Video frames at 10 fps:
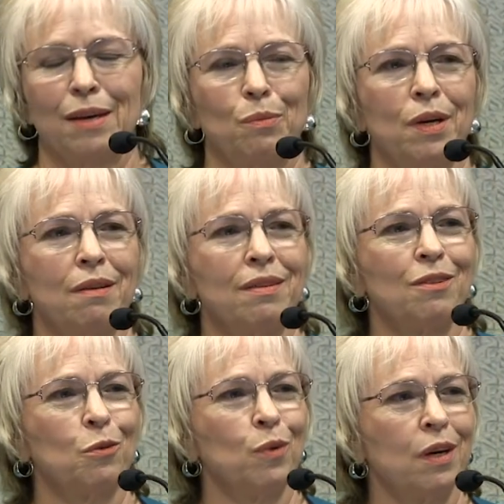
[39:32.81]
but I think
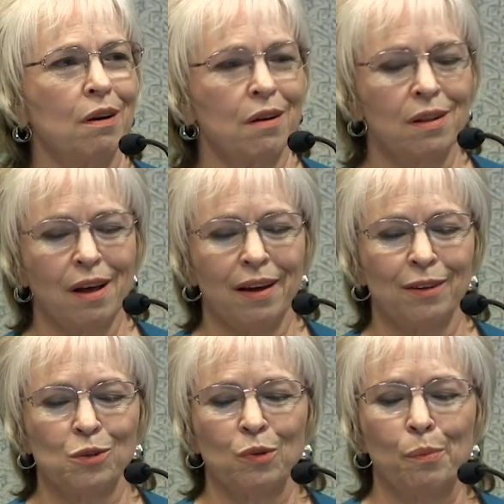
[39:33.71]
that we and our clients will